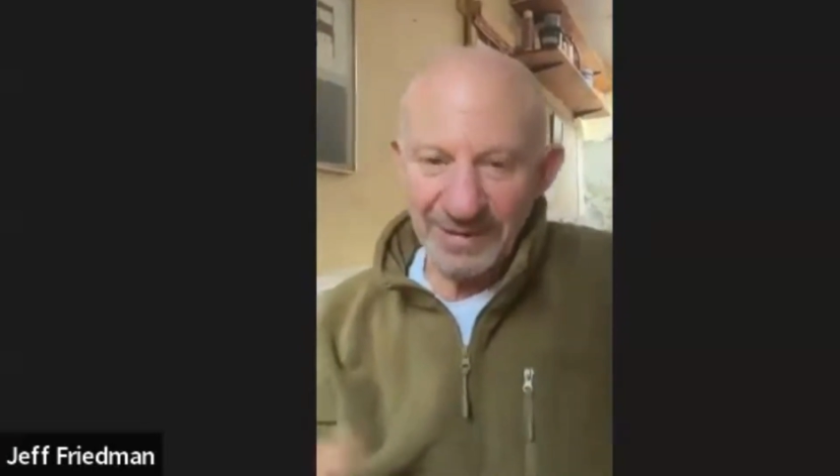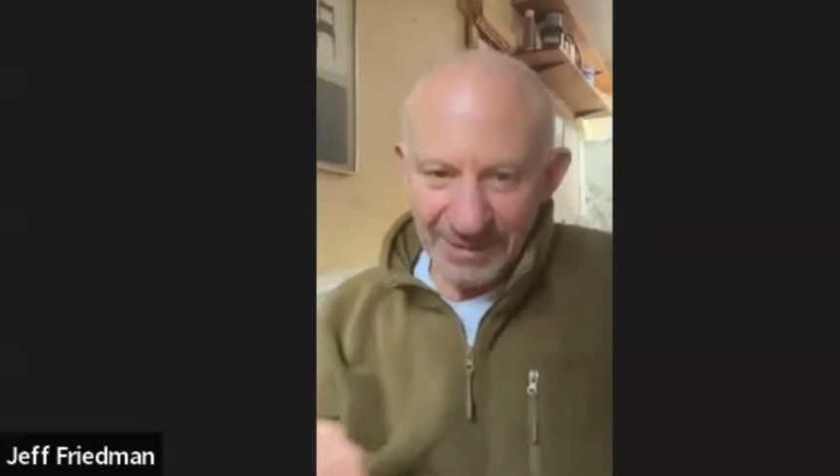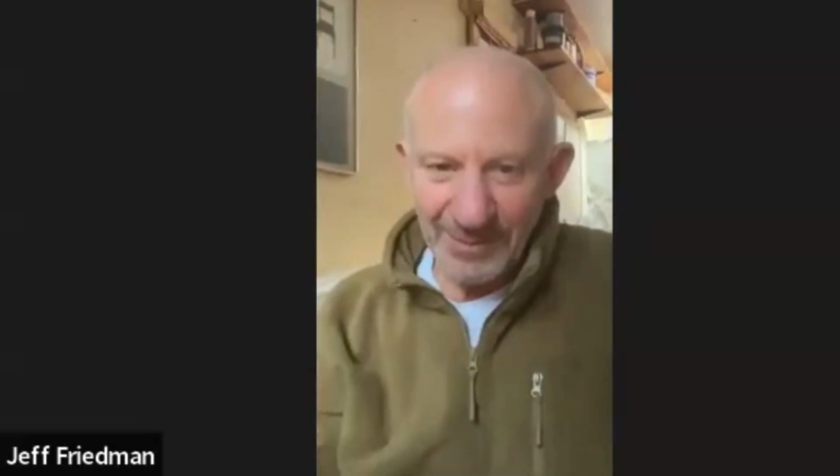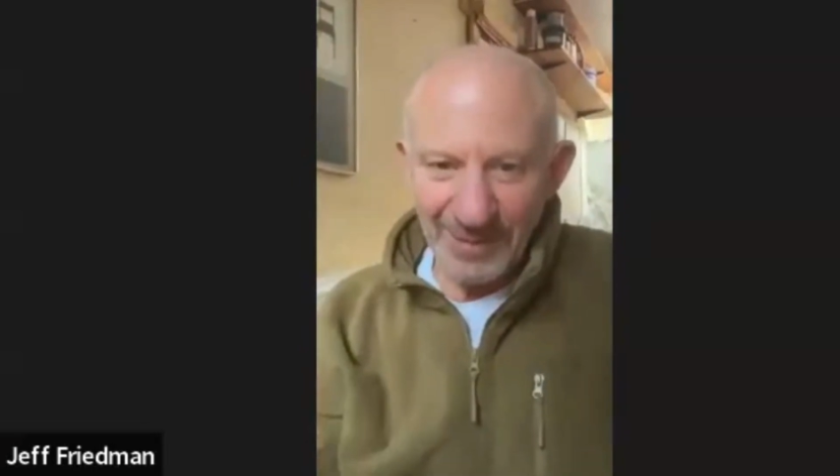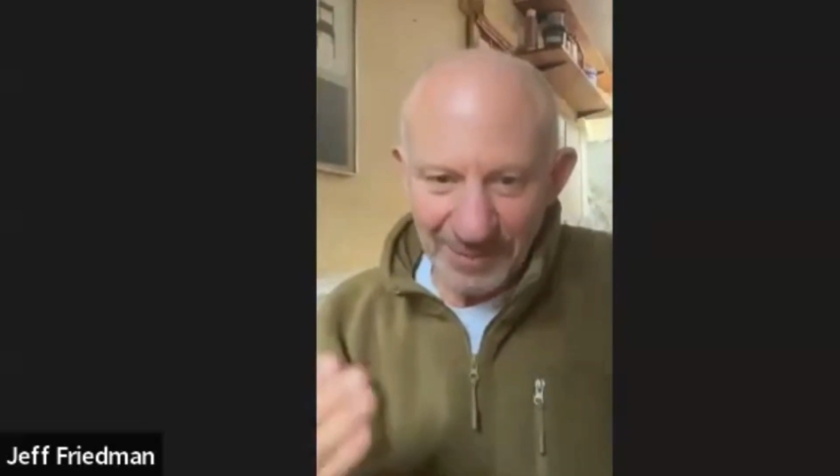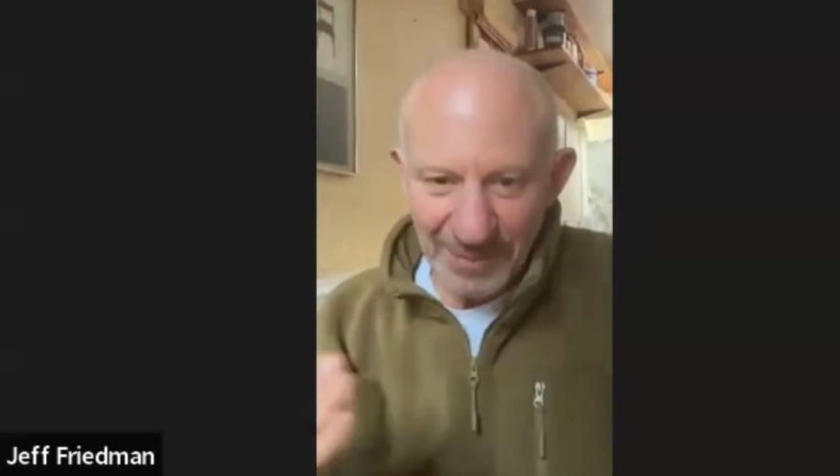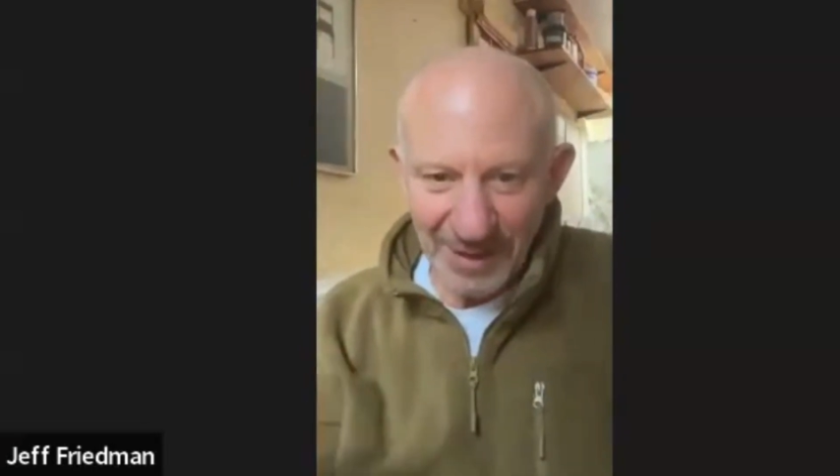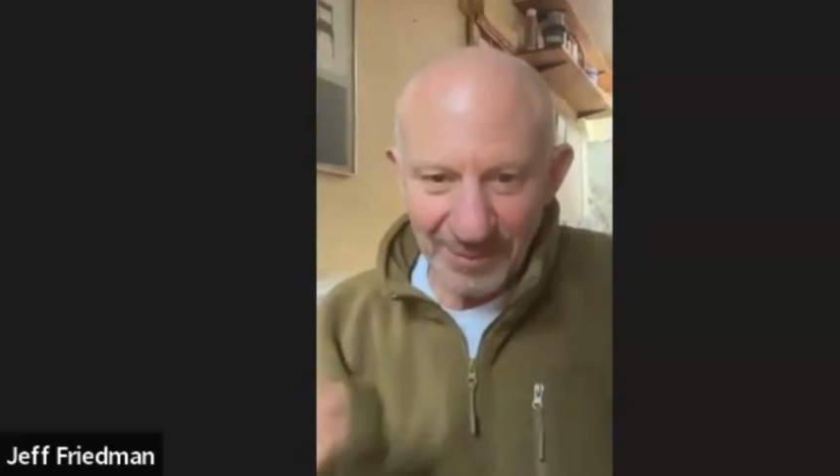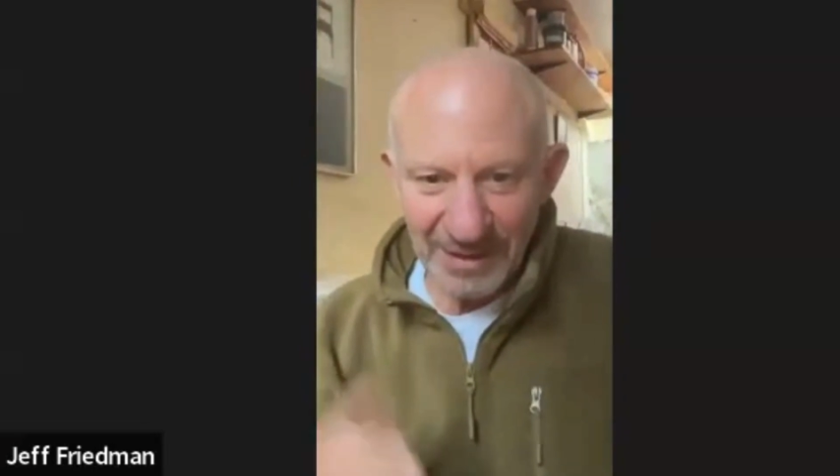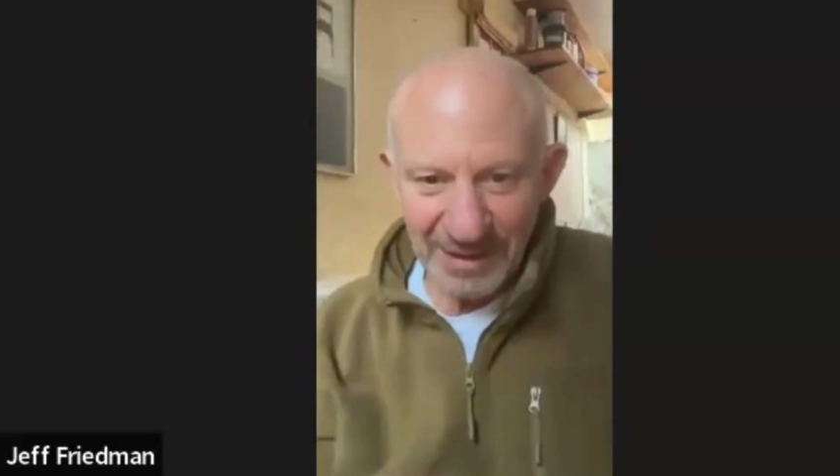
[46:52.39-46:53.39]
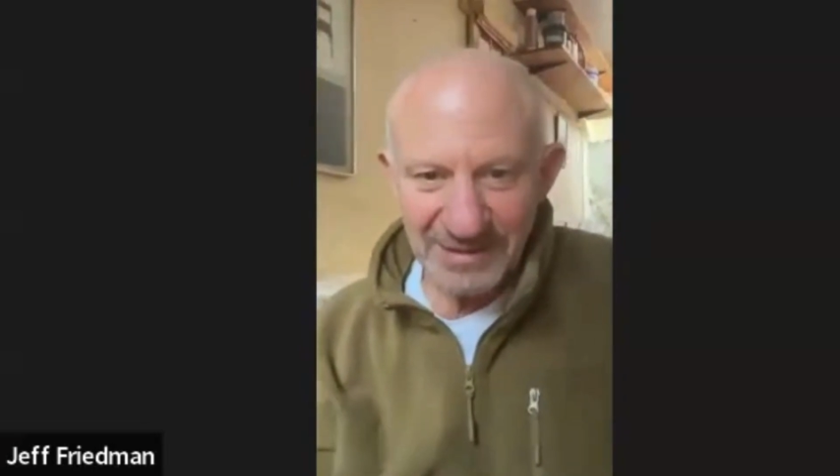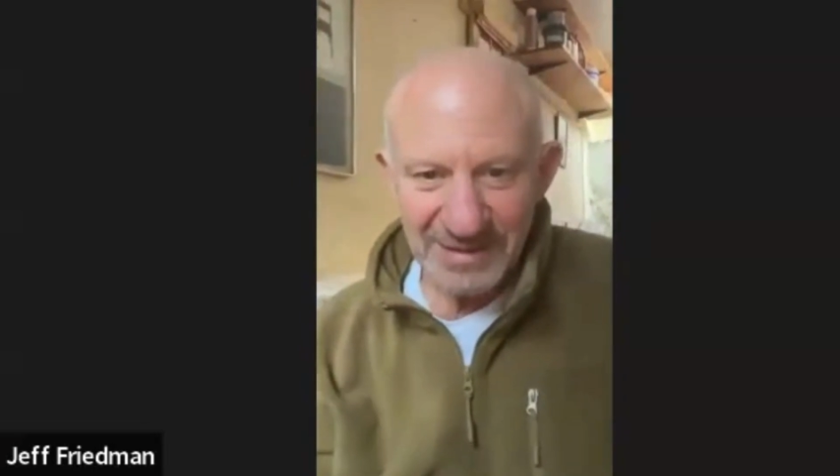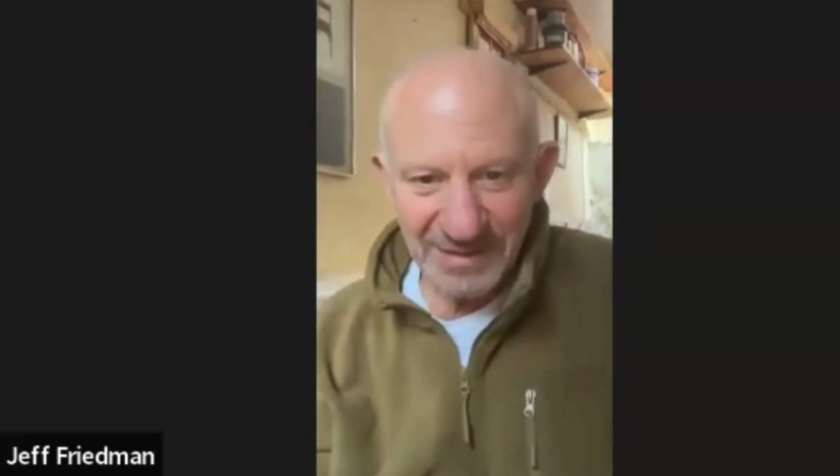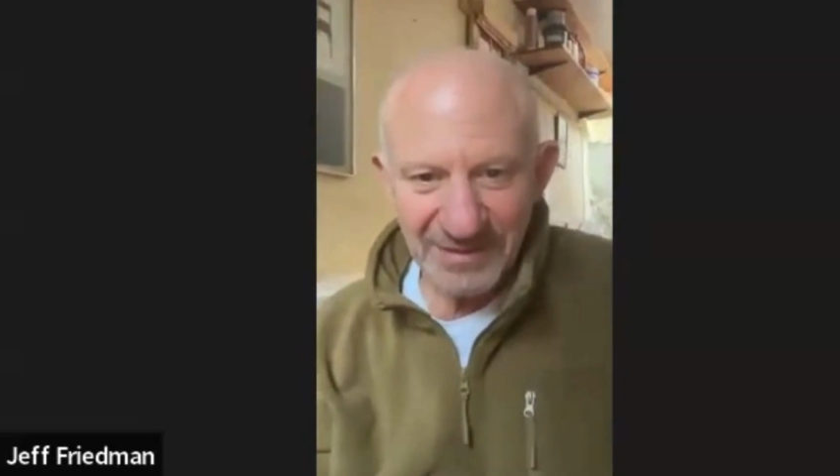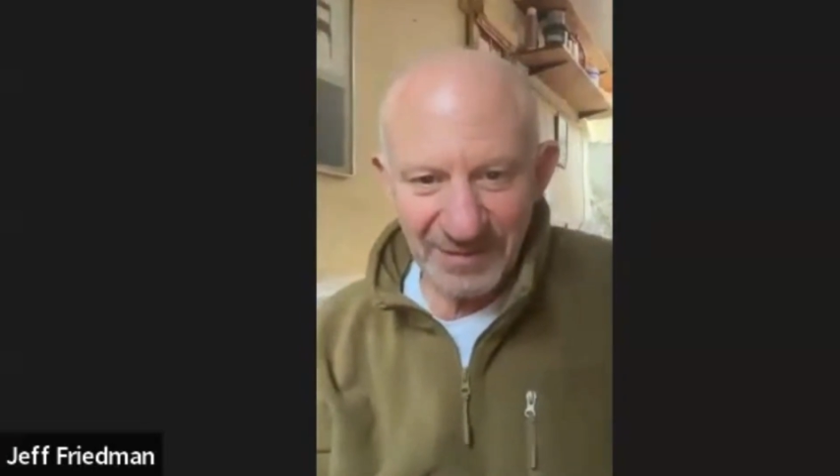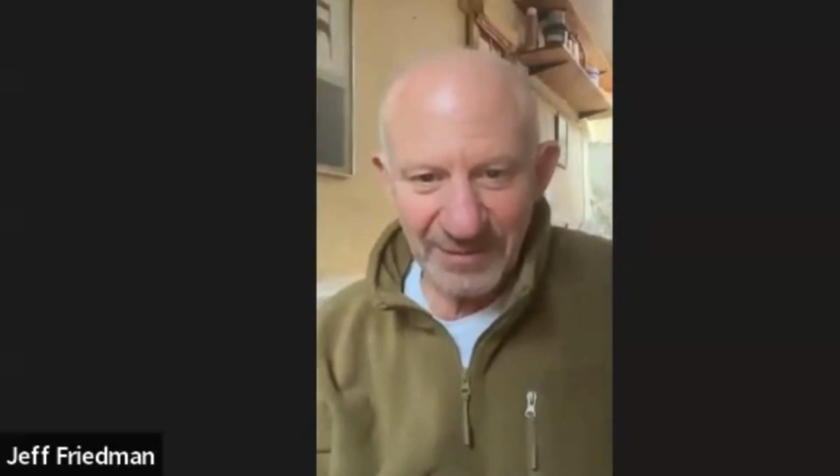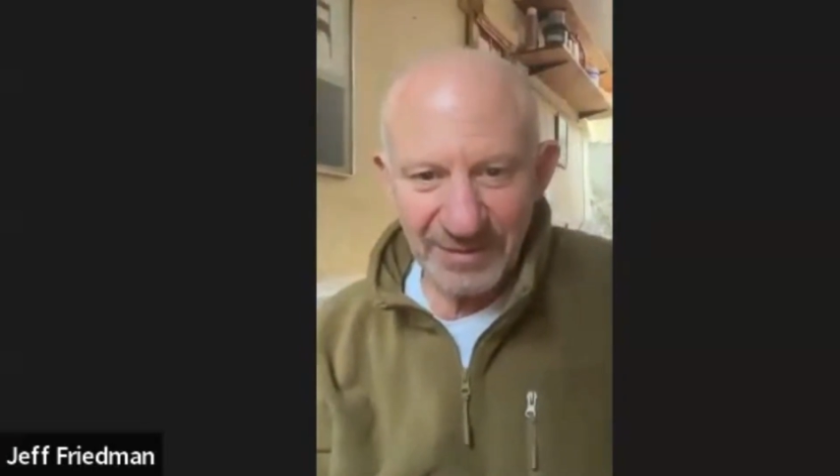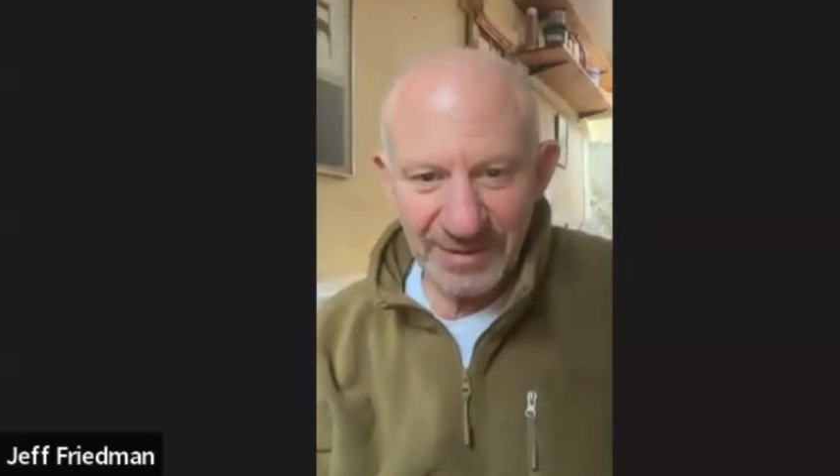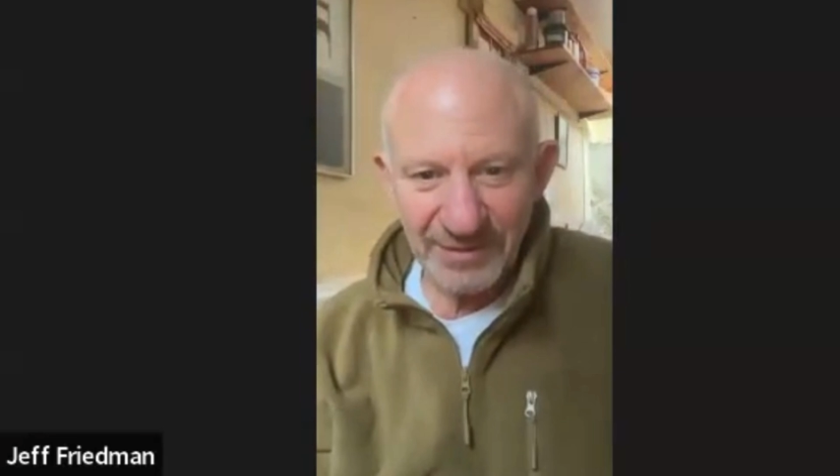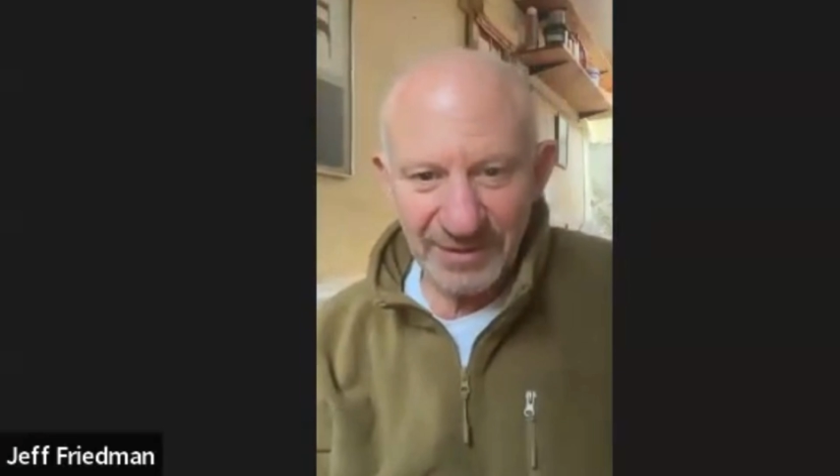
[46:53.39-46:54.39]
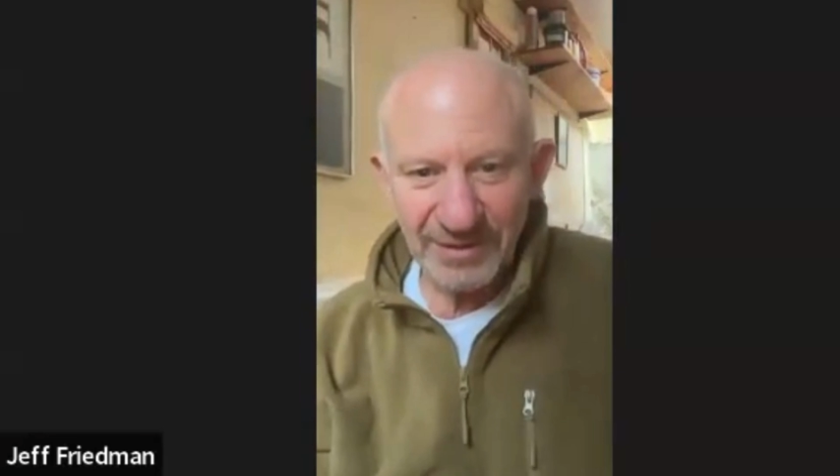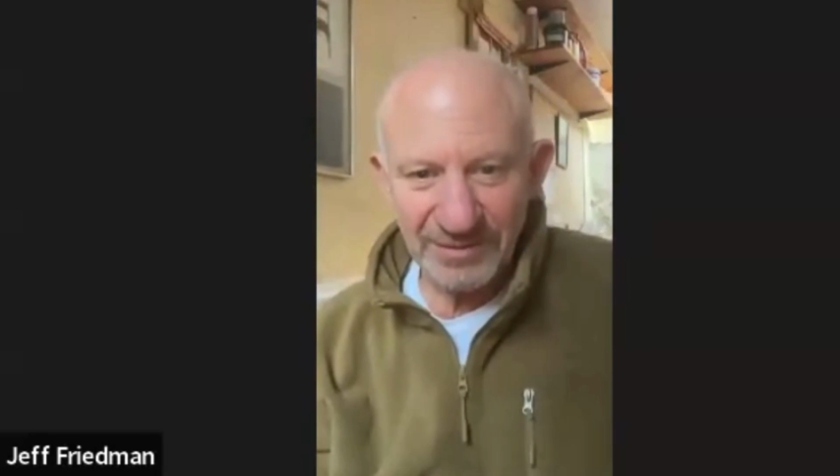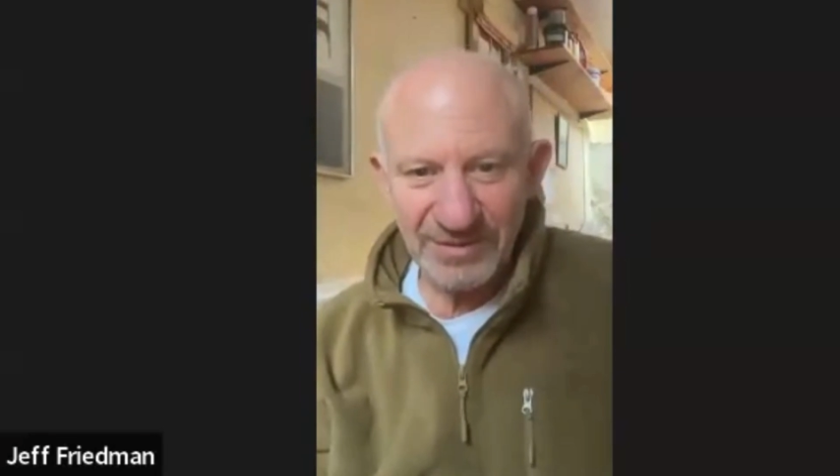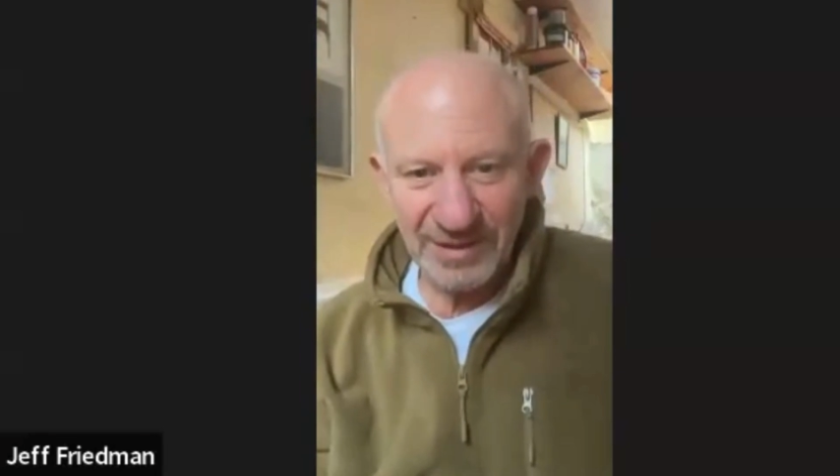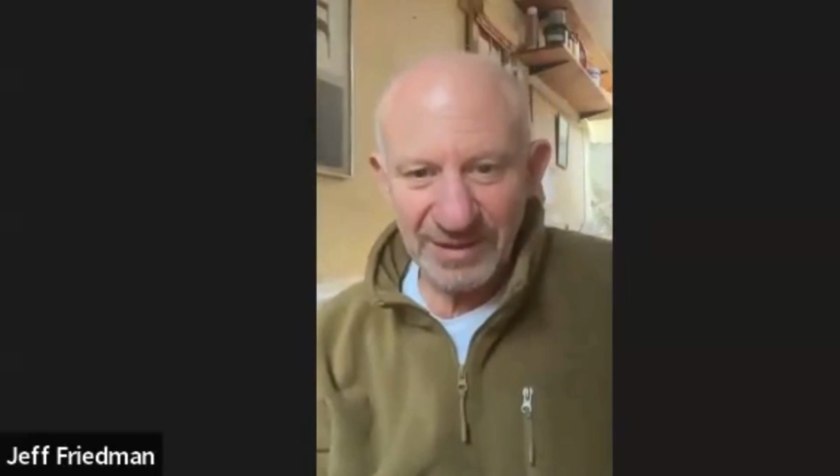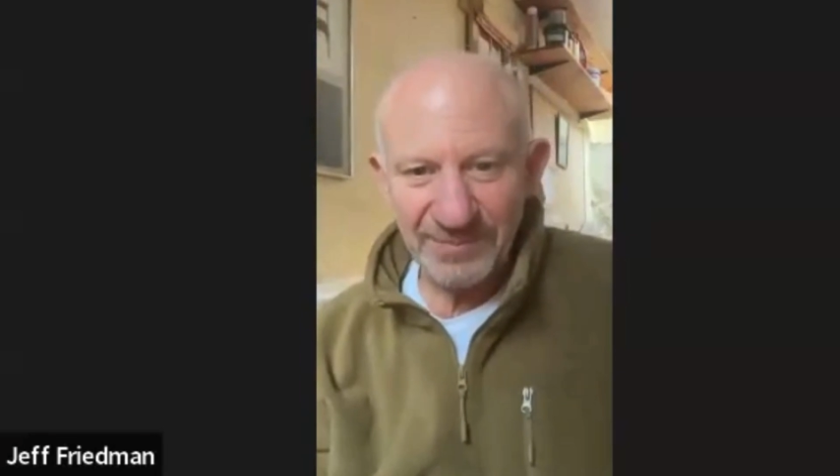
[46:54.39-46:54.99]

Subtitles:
you might be up against a very difficult,